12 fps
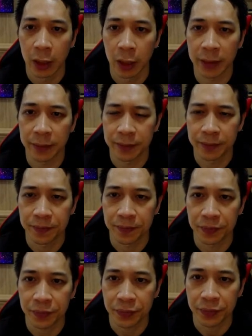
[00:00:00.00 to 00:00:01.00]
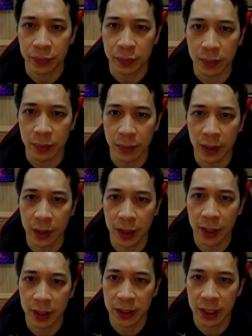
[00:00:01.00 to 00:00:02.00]
But
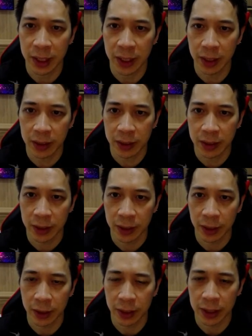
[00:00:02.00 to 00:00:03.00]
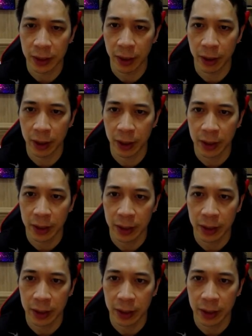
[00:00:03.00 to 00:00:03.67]
these are